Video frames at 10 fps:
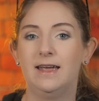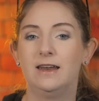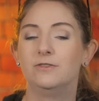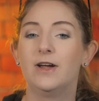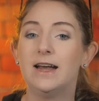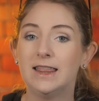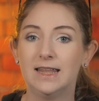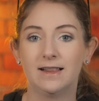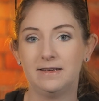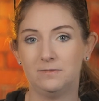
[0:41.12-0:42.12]
And if you're
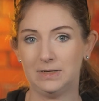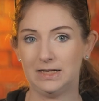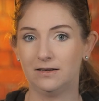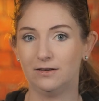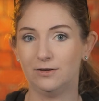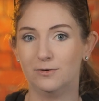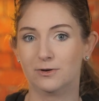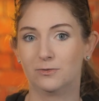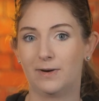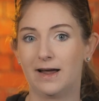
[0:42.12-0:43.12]
anything like me, you
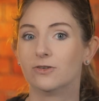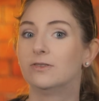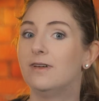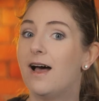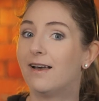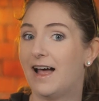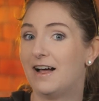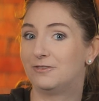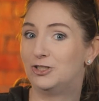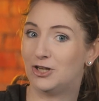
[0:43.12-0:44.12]
would rather not
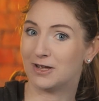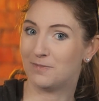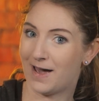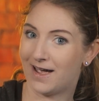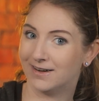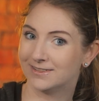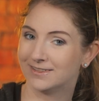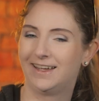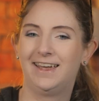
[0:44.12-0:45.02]
have to check bags.